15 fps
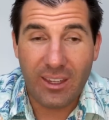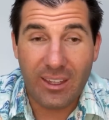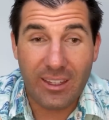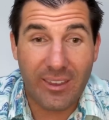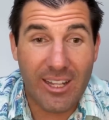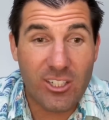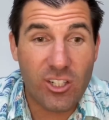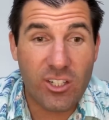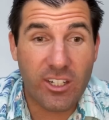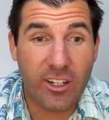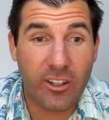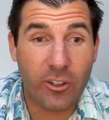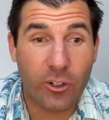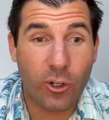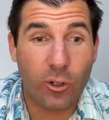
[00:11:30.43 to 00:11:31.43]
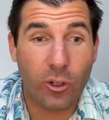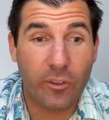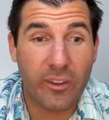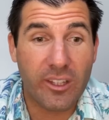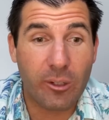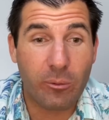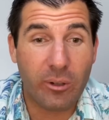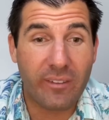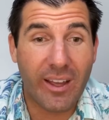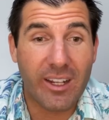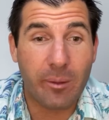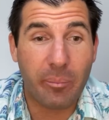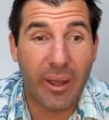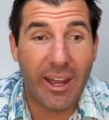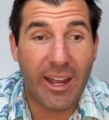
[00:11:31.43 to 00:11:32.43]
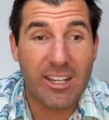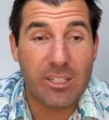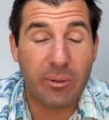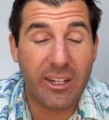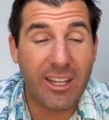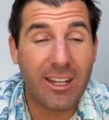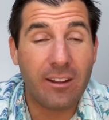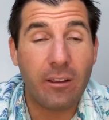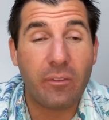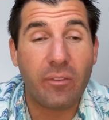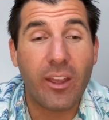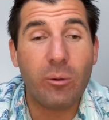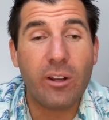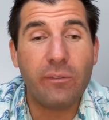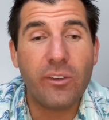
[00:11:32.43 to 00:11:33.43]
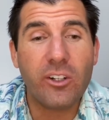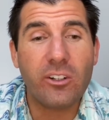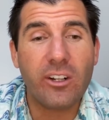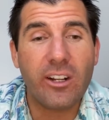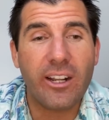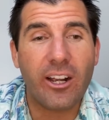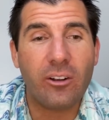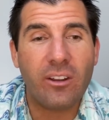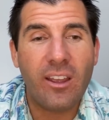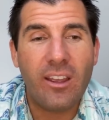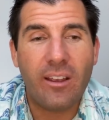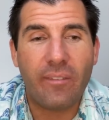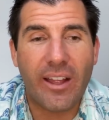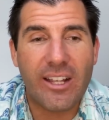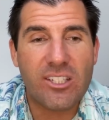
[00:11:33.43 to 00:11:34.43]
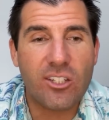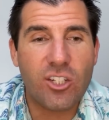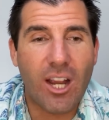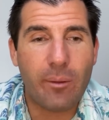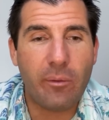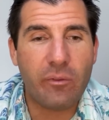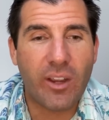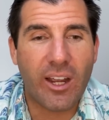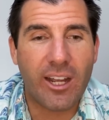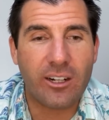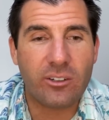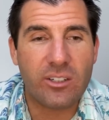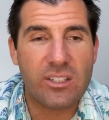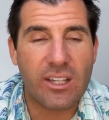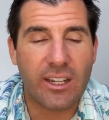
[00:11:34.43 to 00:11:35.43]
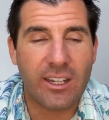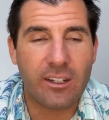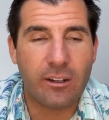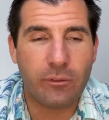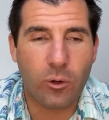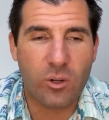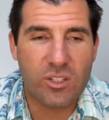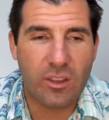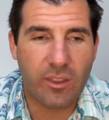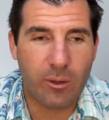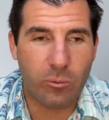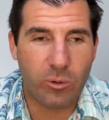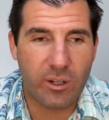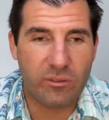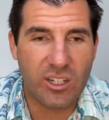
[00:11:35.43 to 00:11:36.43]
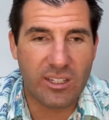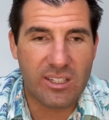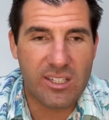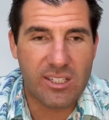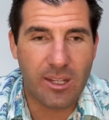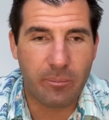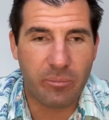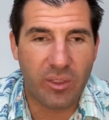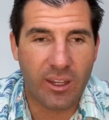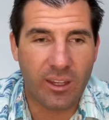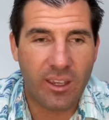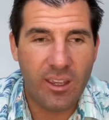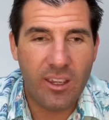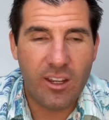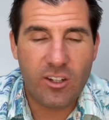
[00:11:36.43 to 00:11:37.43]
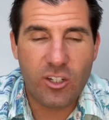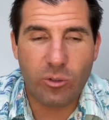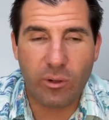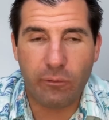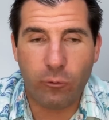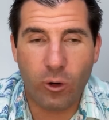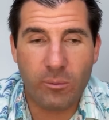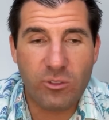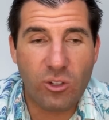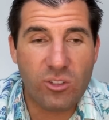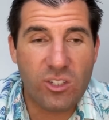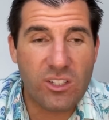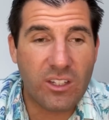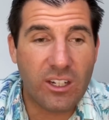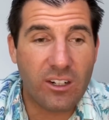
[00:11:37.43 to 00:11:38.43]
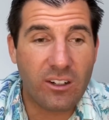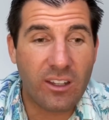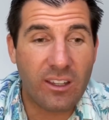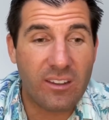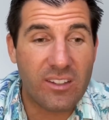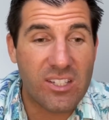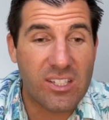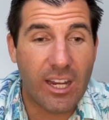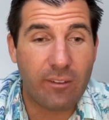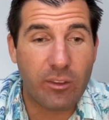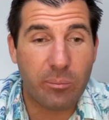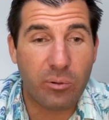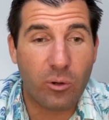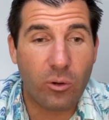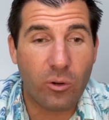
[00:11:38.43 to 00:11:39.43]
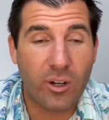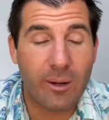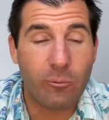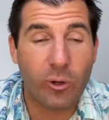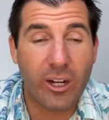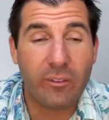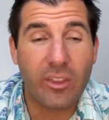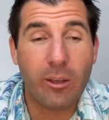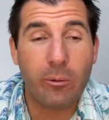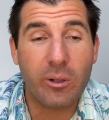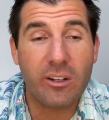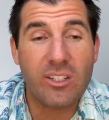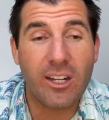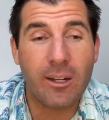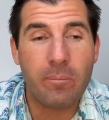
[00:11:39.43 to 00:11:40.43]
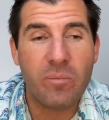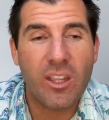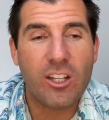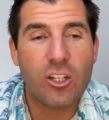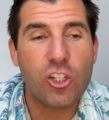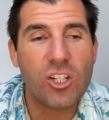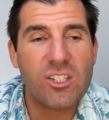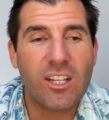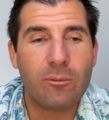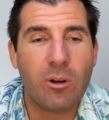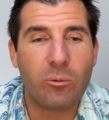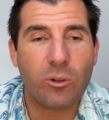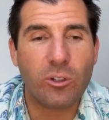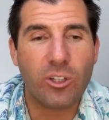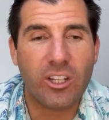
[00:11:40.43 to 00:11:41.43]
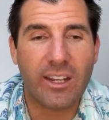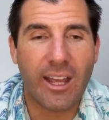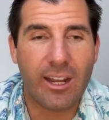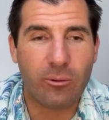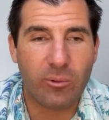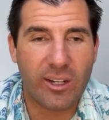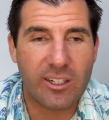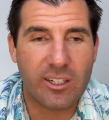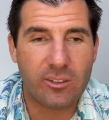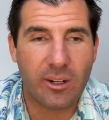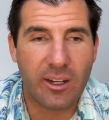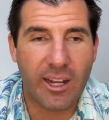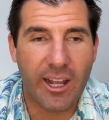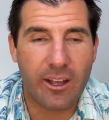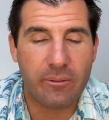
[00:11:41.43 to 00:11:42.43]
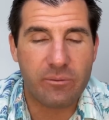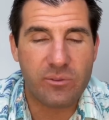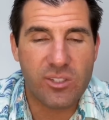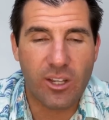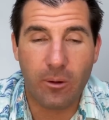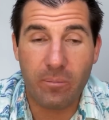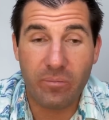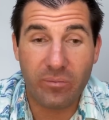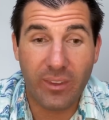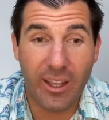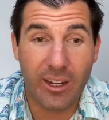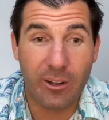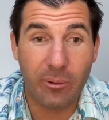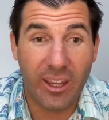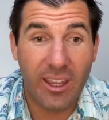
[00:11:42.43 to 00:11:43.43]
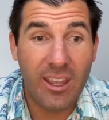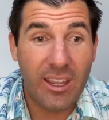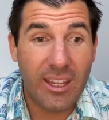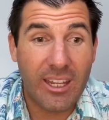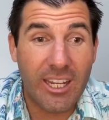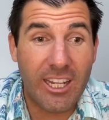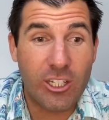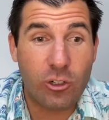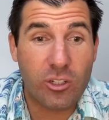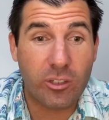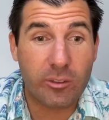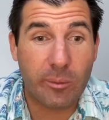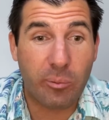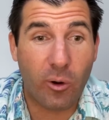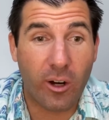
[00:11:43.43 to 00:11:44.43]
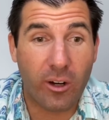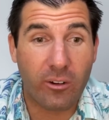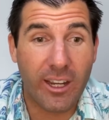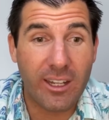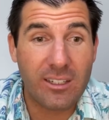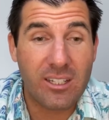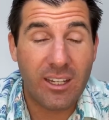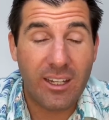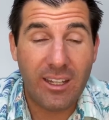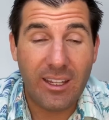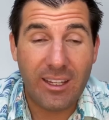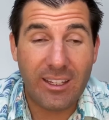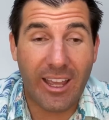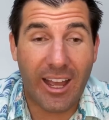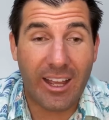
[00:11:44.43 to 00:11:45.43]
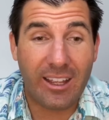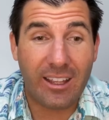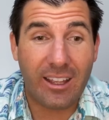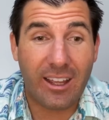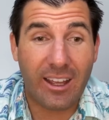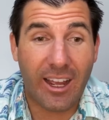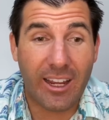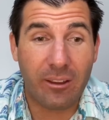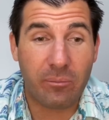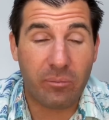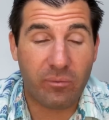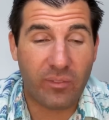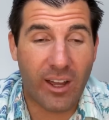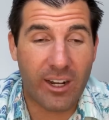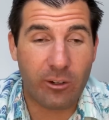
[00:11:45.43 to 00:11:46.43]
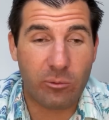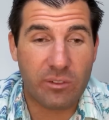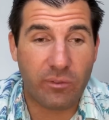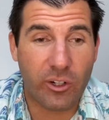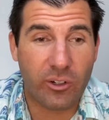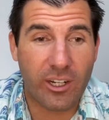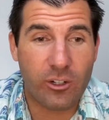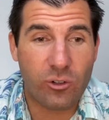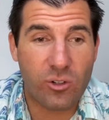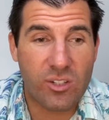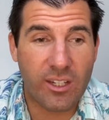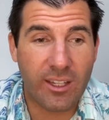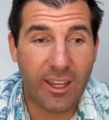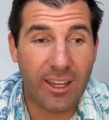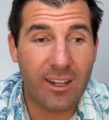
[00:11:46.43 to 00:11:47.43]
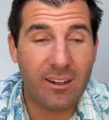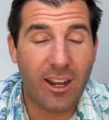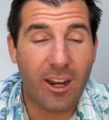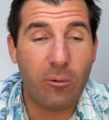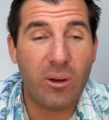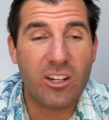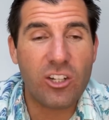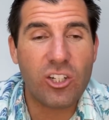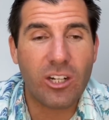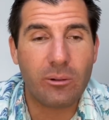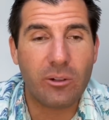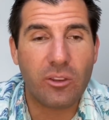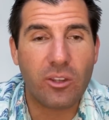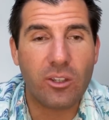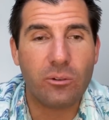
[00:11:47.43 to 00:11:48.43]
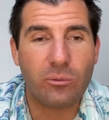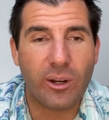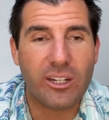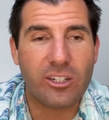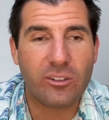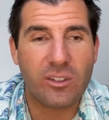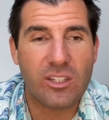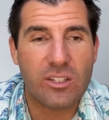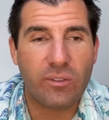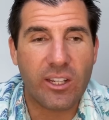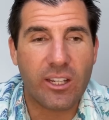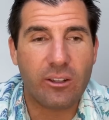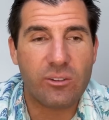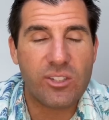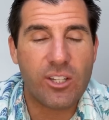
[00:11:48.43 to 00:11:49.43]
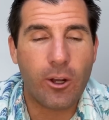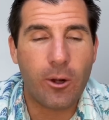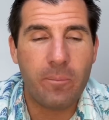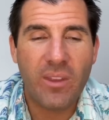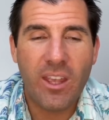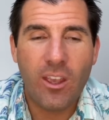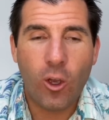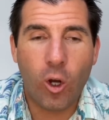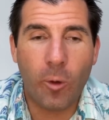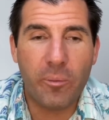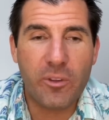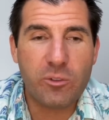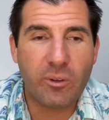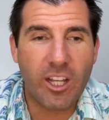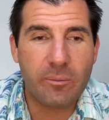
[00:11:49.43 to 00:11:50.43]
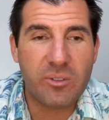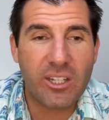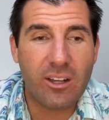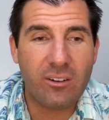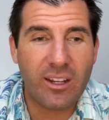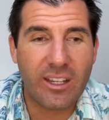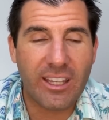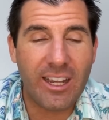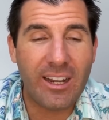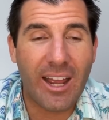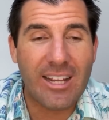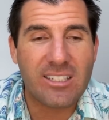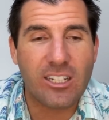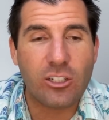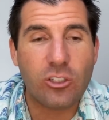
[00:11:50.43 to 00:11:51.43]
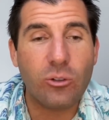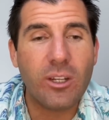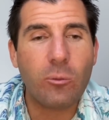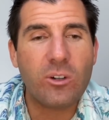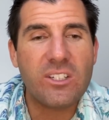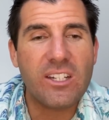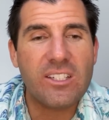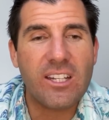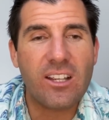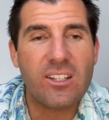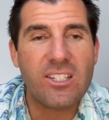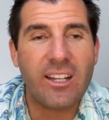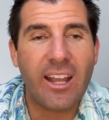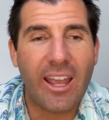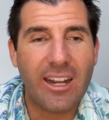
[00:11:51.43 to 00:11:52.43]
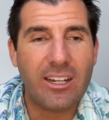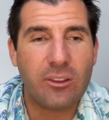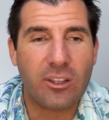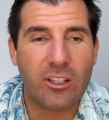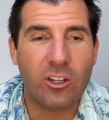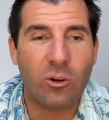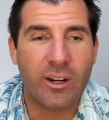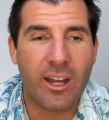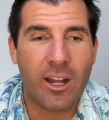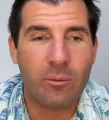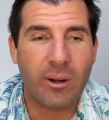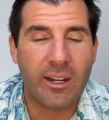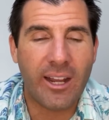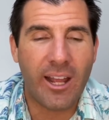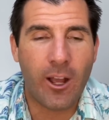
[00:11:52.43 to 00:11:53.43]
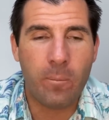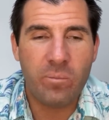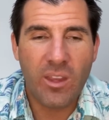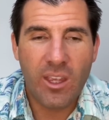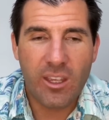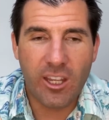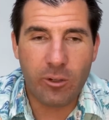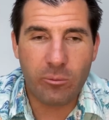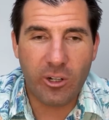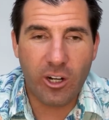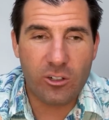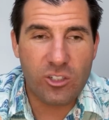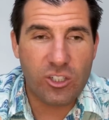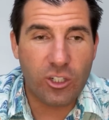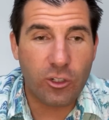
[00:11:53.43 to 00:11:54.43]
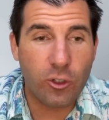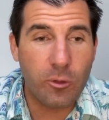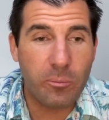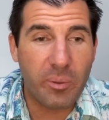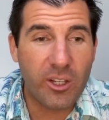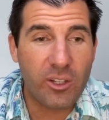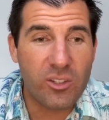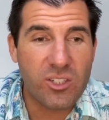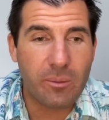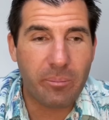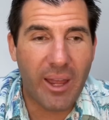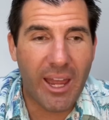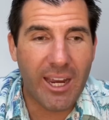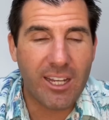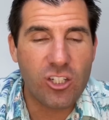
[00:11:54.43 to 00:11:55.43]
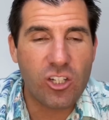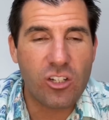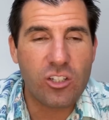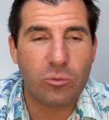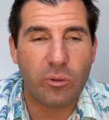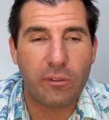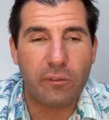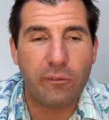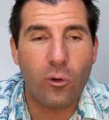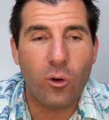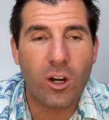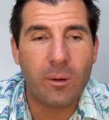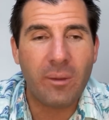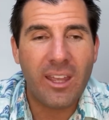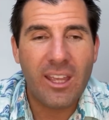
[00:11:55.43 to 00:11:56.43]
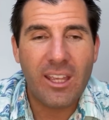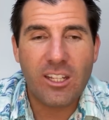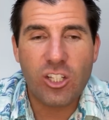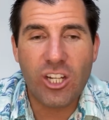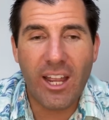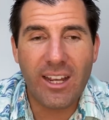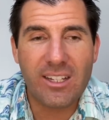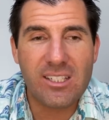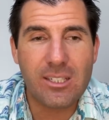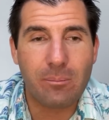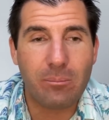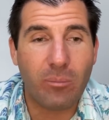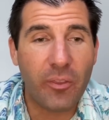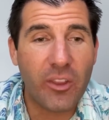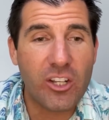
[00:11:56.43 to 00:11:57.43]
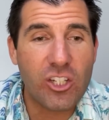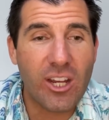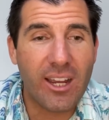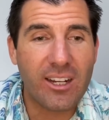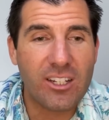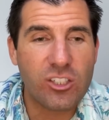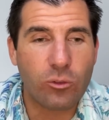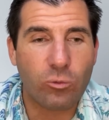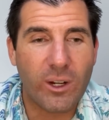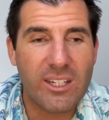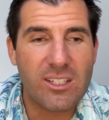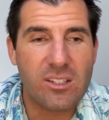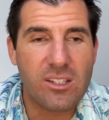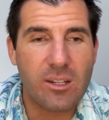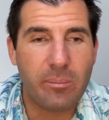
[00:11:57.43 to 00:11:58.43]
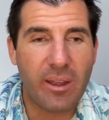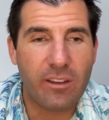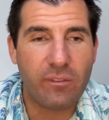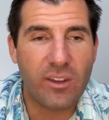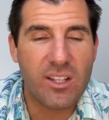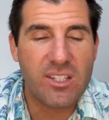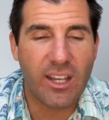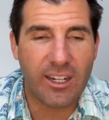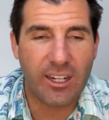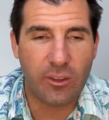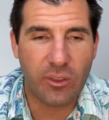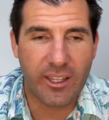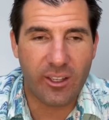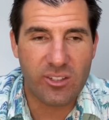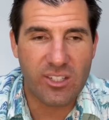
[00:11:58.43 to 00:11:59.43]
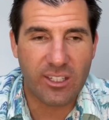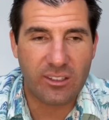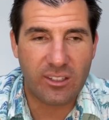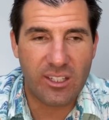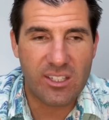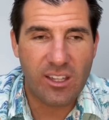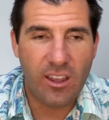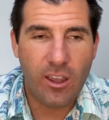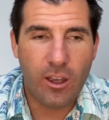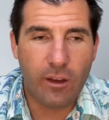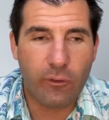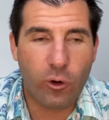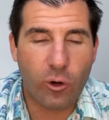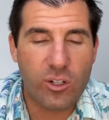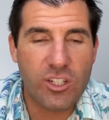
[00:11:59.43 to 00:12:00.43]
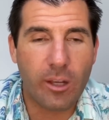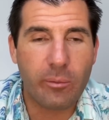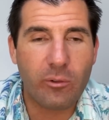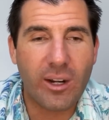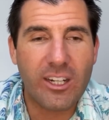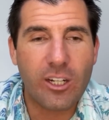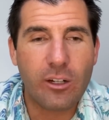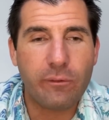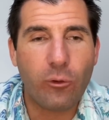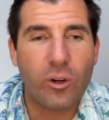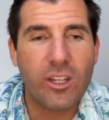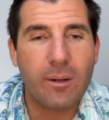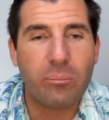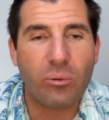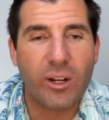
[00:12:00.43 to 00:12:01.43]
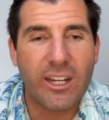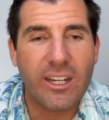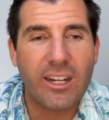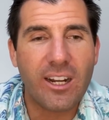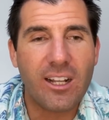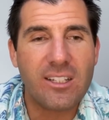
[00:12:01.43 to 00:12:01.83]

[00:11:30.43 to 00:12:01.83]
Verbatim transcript: that's just another hurdle that they would have had to pass. But again, they would have figured it out. That's the job of Congress. And of course, they would have done something to reform Social Security, save the program, whatever they would have done, just like what we're looking at right here, right now. So, anyway, interesting report, right? Yeah, I thought it was very interesting and I wanted to share with you right here in this video. So hope this one helps you out. Again, as I do get more details on anything going on right now in regards to new bills, packages, reform, checks, monthly checks, raises to benefits, anything else like this, of course, I'll be right here for you, breaking it all